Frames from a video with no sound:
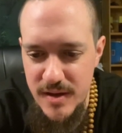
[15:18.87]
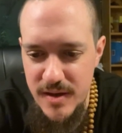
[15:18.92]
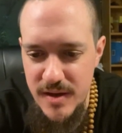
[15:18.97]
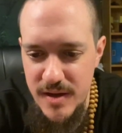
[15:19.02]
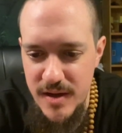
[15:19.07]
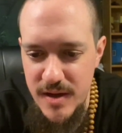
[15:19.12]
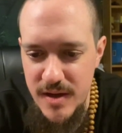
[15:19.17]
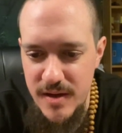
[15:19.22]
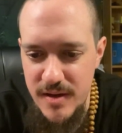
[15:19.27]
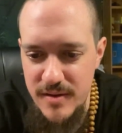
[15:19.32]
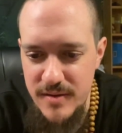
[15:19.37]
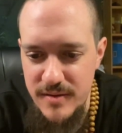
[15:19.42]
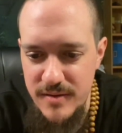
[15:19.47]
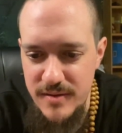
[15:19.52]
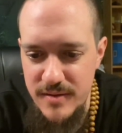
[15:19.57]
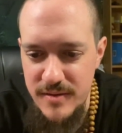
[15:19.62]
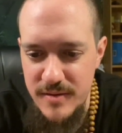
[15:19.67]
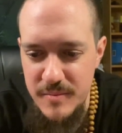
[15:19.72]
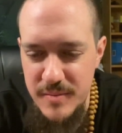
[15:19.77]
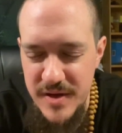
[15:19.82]

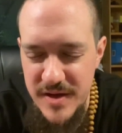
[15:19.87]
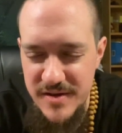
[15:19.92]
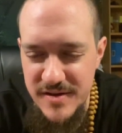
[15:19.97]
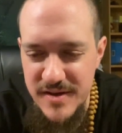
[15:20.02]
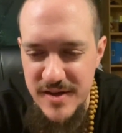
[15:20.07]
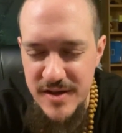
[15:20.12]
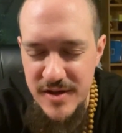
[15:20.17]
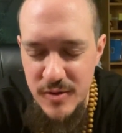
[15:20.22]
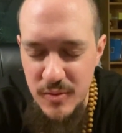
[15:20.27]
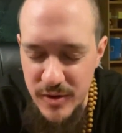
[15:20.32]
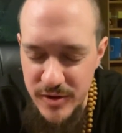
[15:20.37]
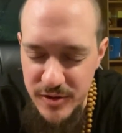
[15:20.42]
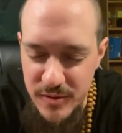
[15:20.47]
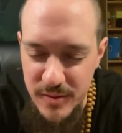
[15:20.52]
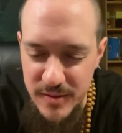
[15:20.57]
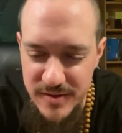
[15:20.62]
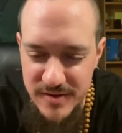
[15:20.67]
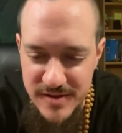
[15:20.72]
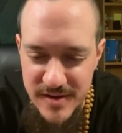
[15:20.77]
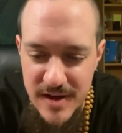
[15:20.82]
and the peace that you want to
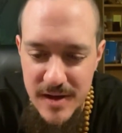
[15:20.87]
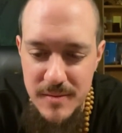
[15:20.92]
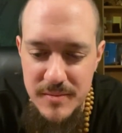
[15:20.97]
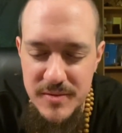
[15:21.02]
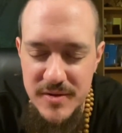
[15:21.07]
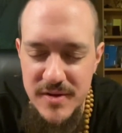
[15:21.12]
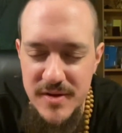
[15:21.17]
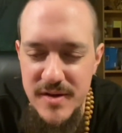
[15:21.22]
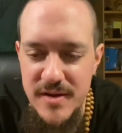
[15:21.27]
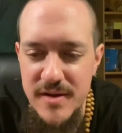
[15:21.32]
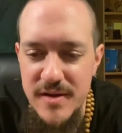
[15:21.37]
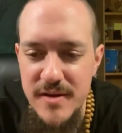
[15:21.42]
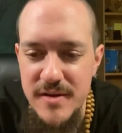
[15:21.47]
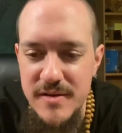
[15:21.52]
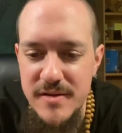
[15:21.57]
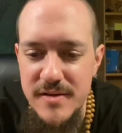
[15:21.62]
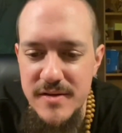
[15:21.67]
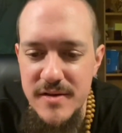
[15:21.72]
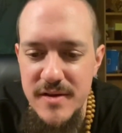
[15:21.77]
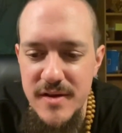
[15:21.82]
accept
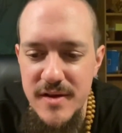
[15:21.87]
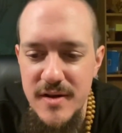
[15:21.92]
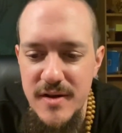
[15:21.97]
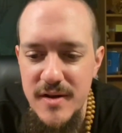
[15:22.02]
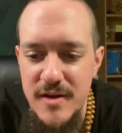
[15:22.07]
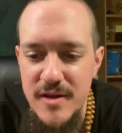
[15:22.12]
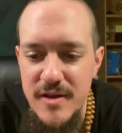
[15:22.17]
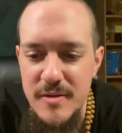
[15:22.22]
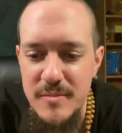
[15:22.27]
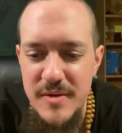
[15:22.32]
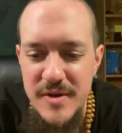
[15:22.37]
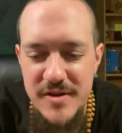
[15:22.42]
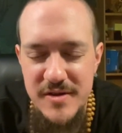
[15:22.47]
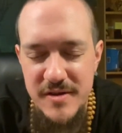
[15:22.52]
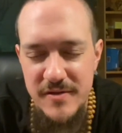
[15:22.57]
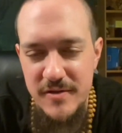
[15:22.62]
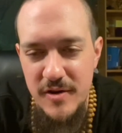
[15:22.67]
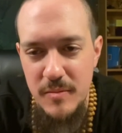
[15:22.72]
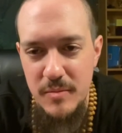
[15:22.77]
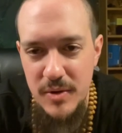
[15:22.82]
is the peace
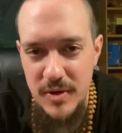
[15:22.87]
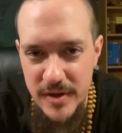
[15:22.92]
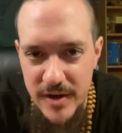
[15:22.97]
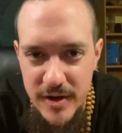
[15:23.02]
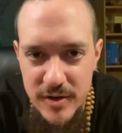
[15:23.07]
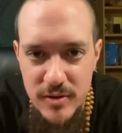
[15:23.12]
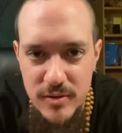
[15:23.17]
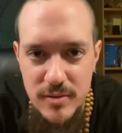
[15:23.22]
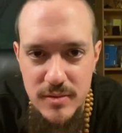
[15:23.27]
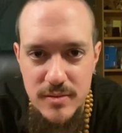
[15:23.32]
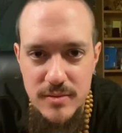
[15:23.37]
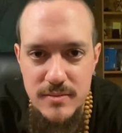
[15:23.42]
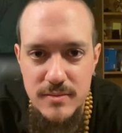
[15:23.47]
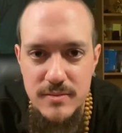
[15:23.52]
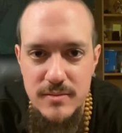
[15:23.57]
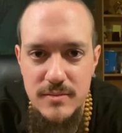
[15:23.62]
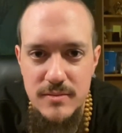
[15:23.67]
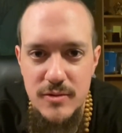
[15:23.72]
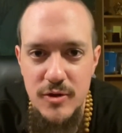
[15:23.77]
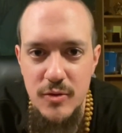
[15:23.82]
of your political
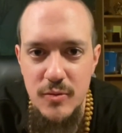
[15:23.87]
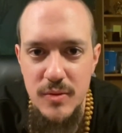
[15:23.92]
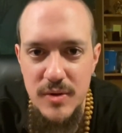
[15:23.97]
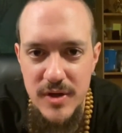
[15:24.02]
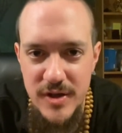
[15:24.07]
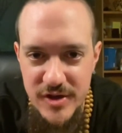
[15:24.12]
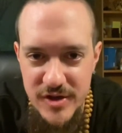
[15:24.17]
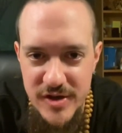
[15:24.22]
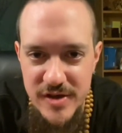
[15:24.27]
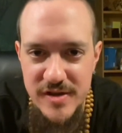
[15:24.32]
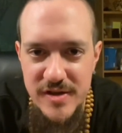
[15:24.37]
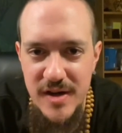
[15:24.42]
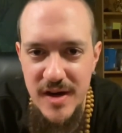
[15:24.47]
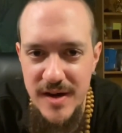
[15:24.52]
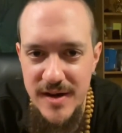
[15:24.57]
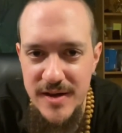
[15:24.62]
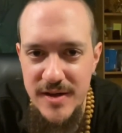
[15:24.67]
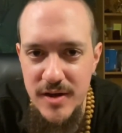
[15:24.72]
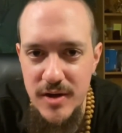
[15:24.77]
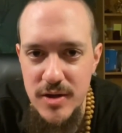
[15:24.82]
or religious
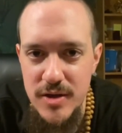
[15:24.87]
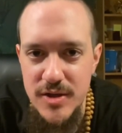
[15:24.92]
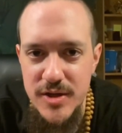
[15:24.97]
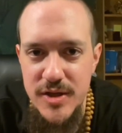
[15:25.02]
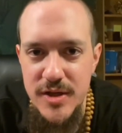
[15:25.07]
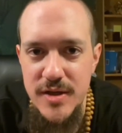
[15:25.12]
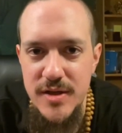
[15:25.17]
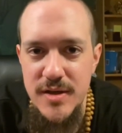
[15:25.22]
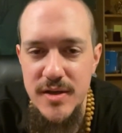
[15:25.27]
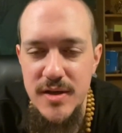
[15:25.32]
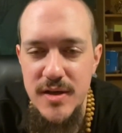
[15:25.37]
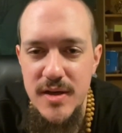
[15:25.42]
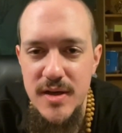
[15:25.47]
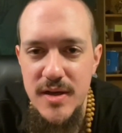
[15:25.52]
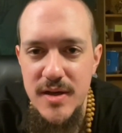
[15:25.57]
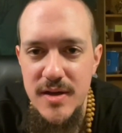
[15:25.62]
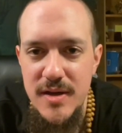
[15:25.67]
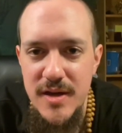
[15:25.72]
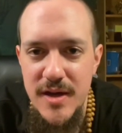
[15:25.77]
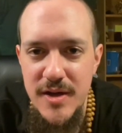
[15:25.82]
ideology,
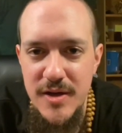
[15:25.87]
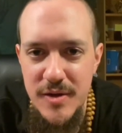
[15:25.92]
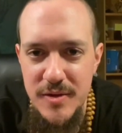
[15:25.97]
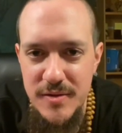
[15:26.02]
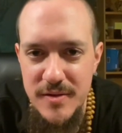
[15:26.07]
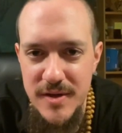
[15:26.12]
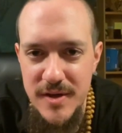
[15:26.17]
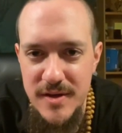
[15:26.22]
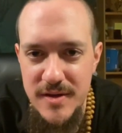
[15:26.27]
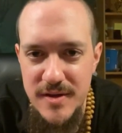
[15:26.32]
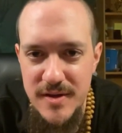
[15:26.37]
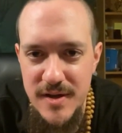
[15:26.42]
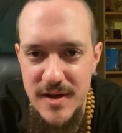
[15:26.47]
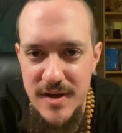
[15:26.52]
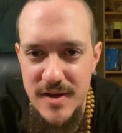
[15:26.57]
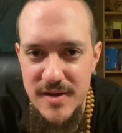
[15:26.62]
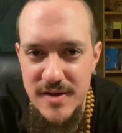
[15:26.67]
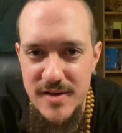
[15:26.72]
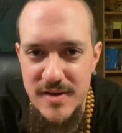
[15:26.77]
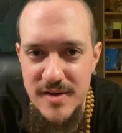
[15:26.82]
and you think
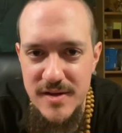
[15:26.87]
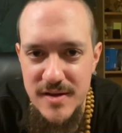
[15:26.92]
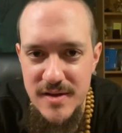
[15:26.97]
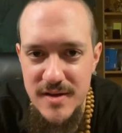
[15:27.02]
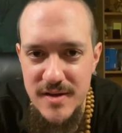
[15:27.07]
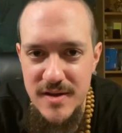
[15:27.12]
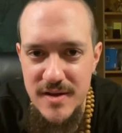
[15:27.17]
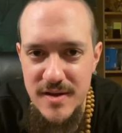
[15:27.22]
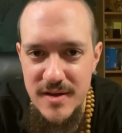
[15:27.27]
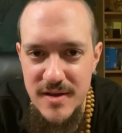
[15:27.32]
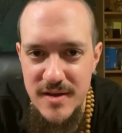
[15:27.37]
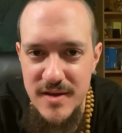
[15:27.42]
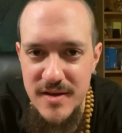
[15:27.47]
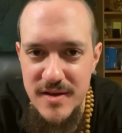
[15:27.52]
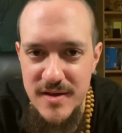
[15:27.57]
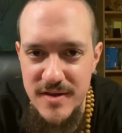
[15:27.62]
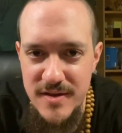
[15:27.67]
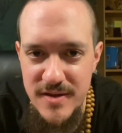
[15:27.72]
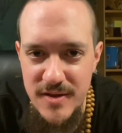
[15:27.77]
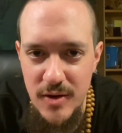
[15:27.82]
that
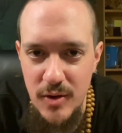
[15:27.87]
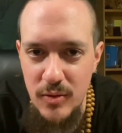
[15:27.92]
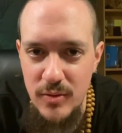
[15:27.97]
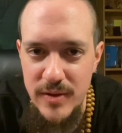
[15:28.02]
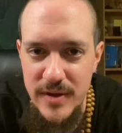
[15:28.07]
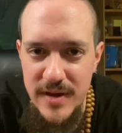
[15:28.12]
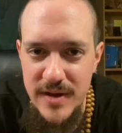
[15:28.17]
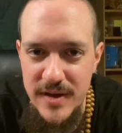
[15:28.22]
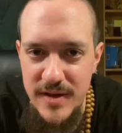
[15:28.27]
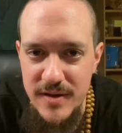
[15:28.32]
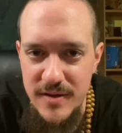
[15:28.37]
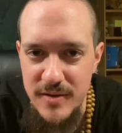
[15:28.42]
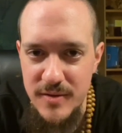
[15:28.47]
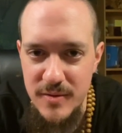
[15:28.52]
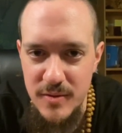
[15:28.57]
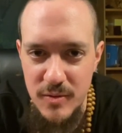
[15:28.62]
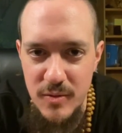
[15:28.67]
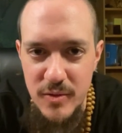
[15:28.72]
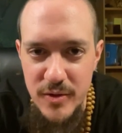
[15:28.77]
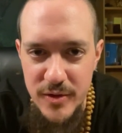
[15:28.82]
only
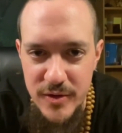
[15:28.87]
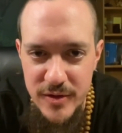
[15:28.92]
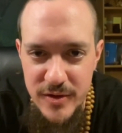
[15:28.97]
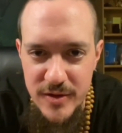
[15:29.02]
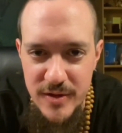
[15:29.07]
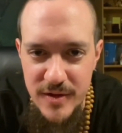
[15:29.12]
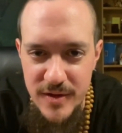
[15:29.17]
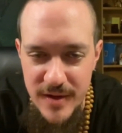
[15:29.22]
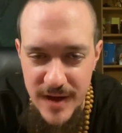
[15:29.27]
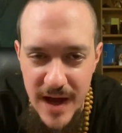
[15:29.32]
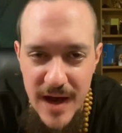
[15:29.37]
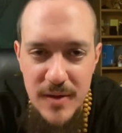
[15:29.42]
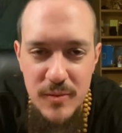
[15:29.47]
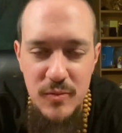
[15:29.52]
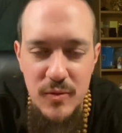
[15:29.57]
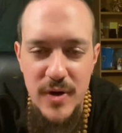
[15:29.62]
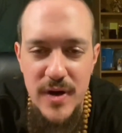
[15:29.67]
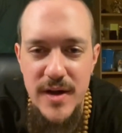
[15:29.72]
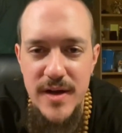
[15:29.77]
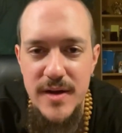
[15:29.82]
through that
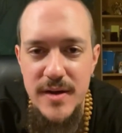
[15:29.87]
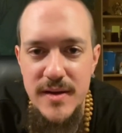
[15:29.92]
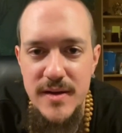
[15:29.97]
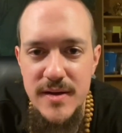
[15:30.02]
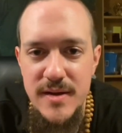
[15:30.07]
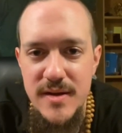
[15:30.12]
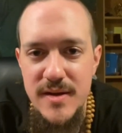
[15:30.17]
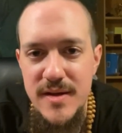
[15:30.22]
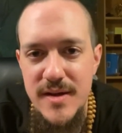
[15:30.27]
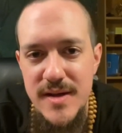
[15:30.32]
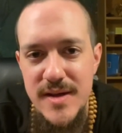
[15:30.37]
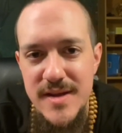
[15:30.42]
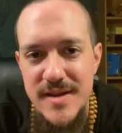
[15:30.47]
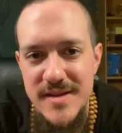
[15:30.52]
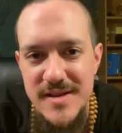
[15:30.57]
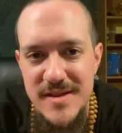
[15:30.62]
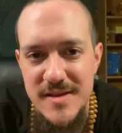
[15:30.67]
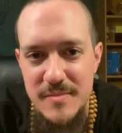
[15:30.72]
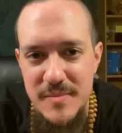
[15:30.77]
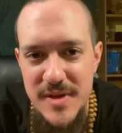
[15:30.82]
way
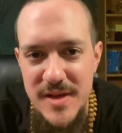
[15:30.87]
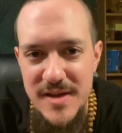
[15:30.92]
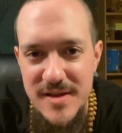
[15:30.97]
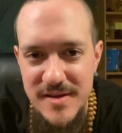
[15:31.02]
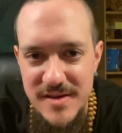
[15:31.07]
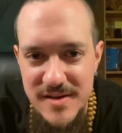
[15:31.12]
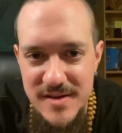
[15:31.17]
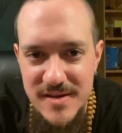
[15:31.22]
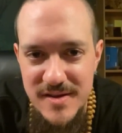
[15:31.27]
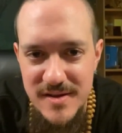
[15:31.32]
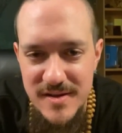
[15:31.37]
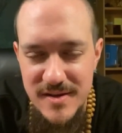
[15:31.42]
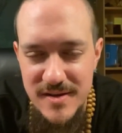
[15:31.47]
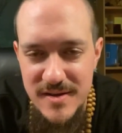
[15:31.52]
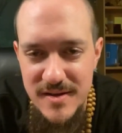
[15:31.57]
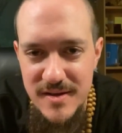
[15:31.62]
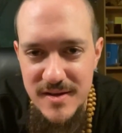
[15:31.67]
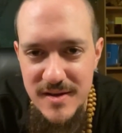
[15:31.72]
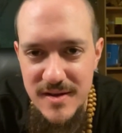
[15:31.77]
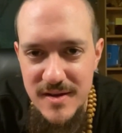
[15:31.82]
is the peace
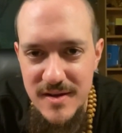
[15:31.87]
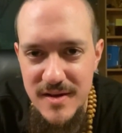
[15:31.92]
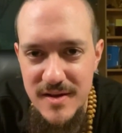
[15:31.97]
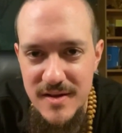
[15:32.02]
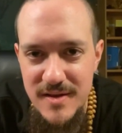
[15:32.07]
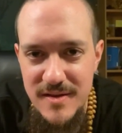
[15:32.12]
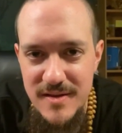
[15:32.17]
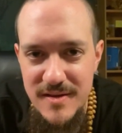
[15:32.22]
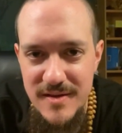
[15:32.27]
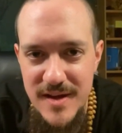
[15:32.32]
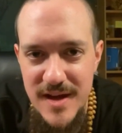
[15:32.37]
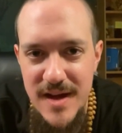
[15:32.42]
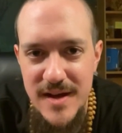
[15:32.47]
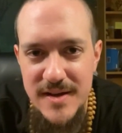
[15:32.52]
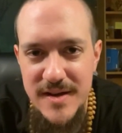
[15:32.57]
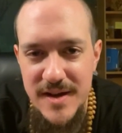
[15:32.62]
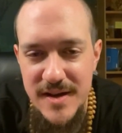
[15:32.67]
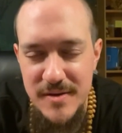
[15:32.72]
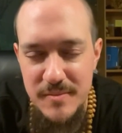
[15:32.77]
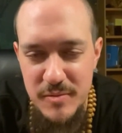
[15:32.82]
that
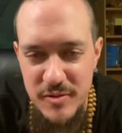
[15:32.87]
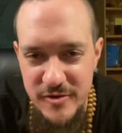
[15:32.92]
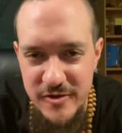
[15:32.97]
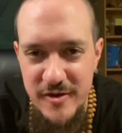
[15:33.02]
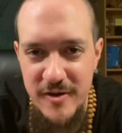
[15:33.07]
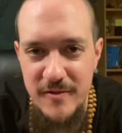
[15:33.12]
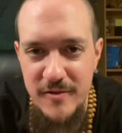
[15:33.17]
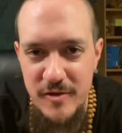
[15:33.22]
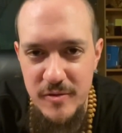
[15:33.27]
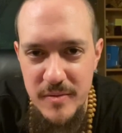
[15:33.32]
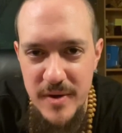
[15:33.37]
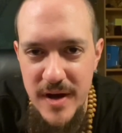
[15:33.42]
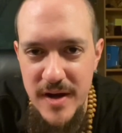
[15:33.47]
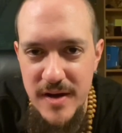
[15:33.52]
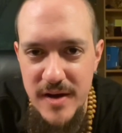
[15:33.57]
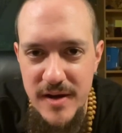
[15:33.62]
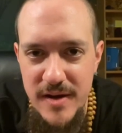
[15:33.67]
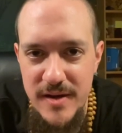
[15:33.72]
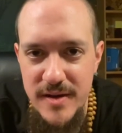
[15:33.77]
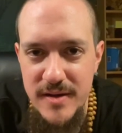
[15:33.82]
can preserve
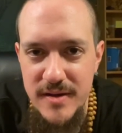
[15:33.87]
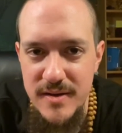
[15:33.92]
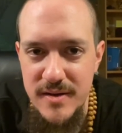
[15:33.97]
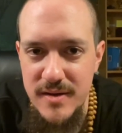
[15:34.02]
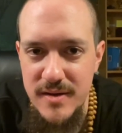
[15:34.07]
humanity,